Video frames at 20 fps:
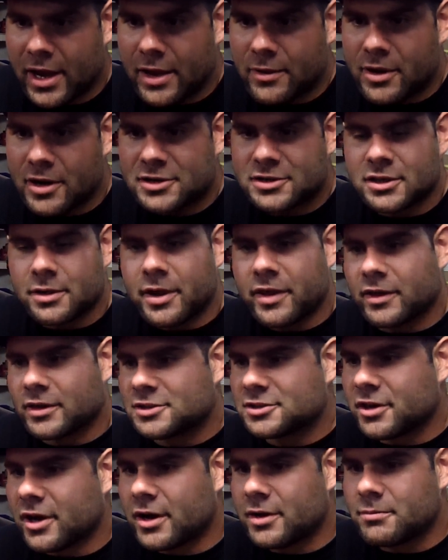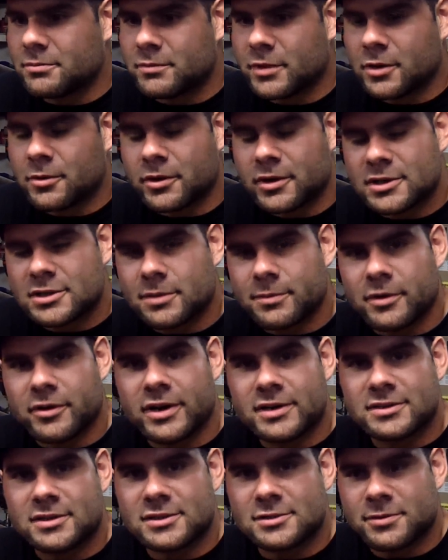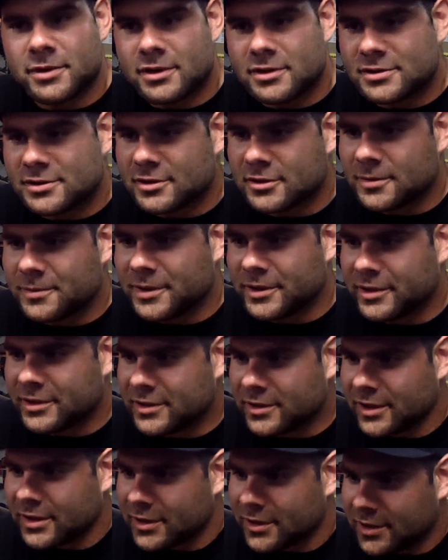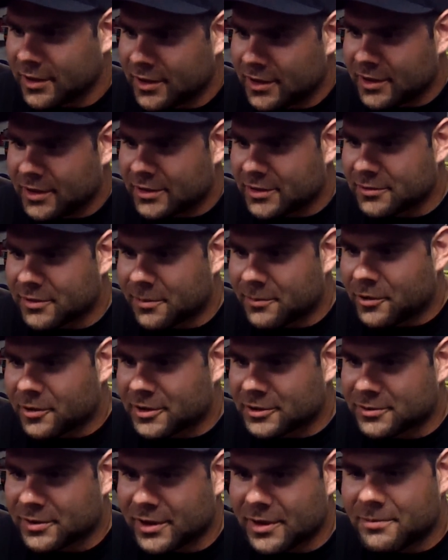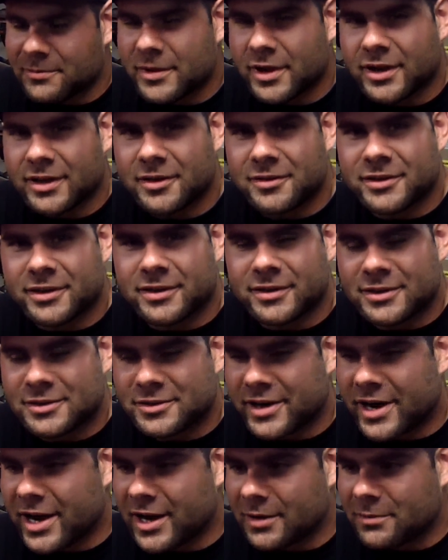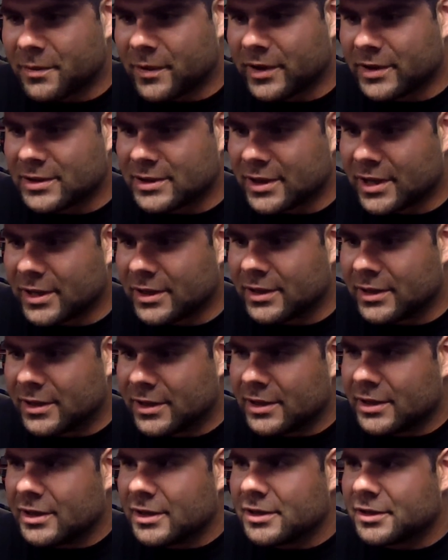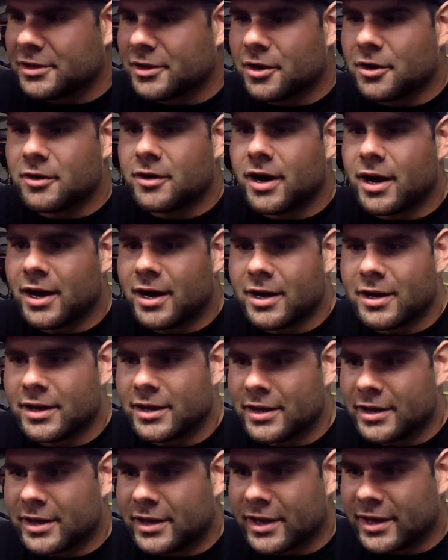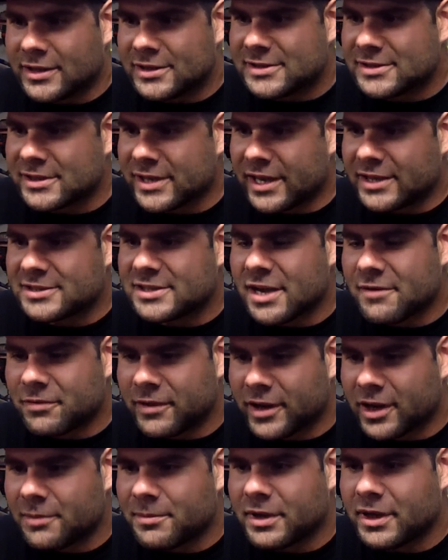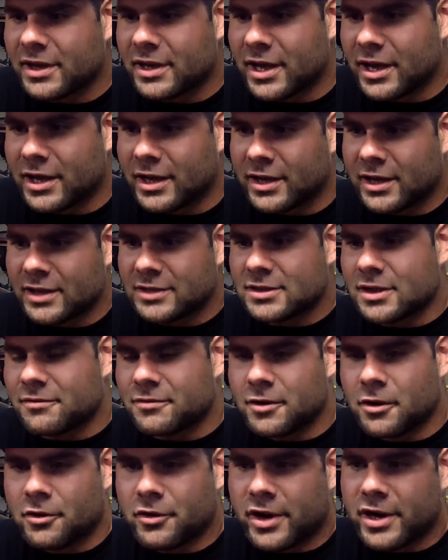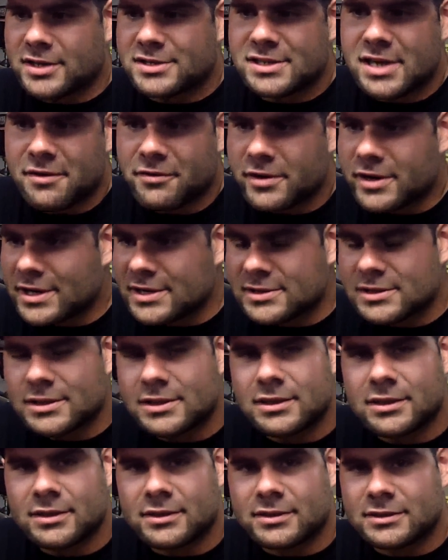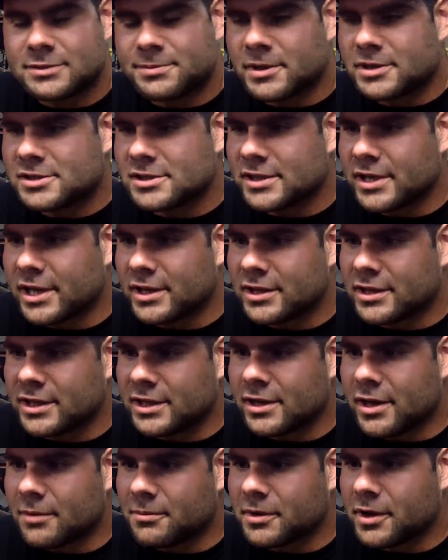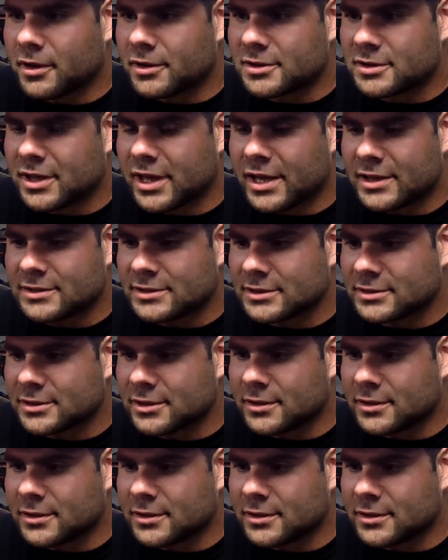I'm not sure. I think Sean McWhirter's gonna be racing as well, so it'll be good to rub doors with him out there on the track. But you know, it's definitely gonna be a tough go. It's never easy. especially at the Autumn Colors Classic.